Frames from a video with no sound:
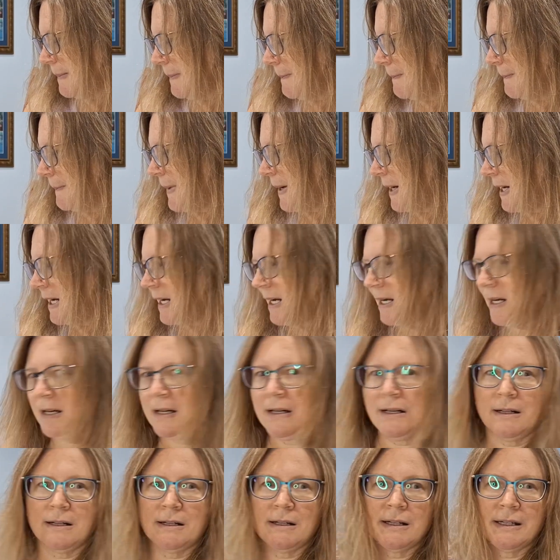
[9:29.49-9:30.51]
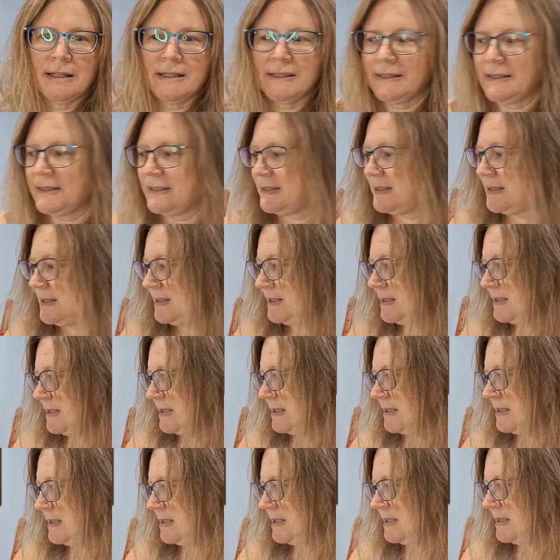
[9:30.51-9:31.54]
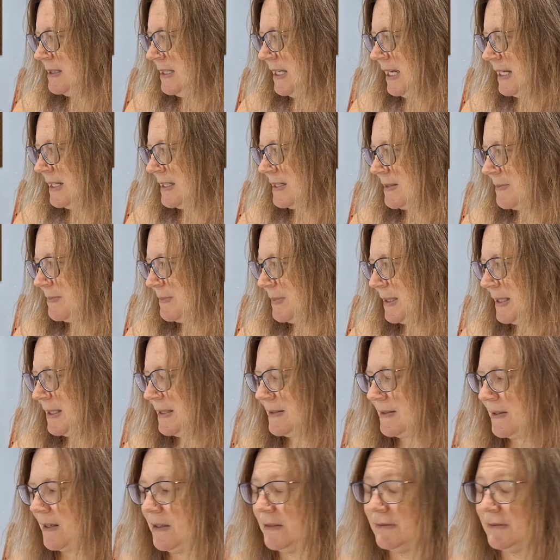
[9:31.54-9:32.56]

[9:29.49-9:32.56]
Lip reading: My next piece,